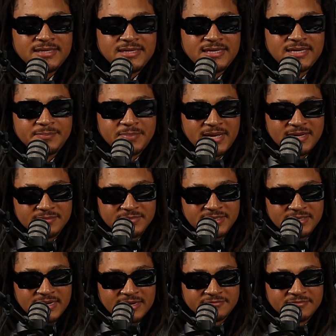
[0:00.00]
He paid
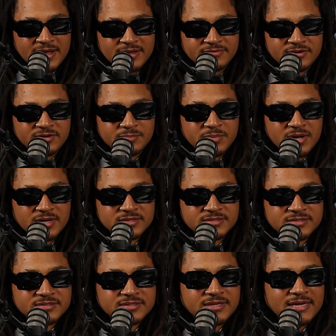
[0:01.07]
me like
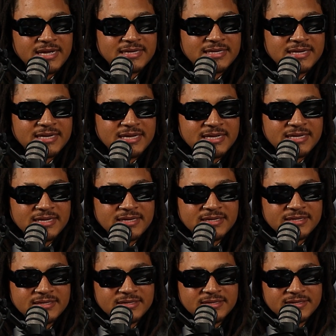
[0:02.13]
$500, and then he
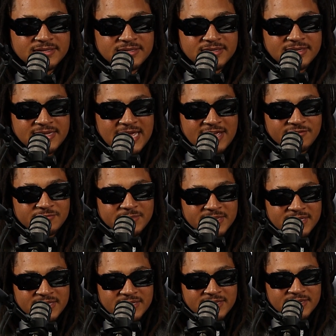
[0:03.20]
gave
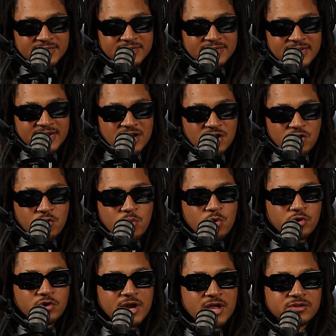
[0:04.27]
me like a
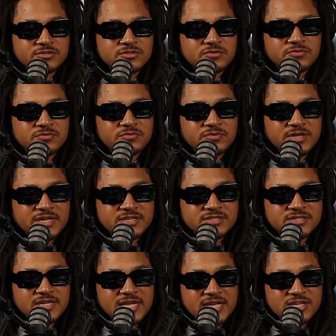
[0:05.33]
quarter ounce of
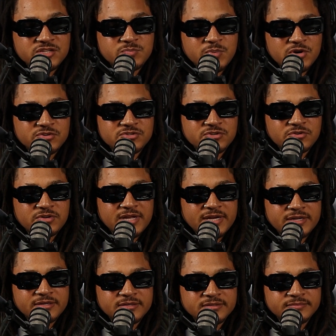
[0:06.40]
his personal
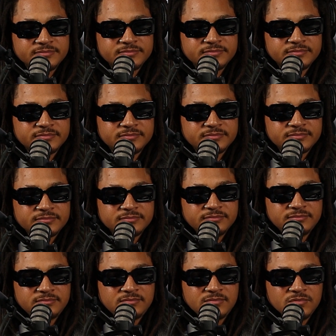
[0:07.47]
like
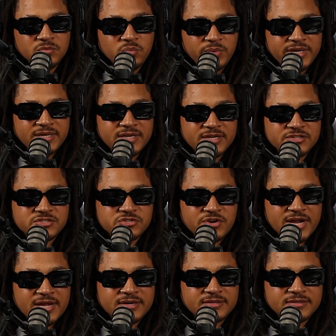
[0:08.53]
weed, his
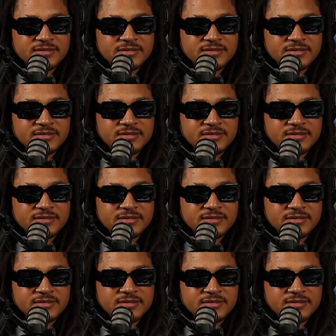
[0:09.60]
strand.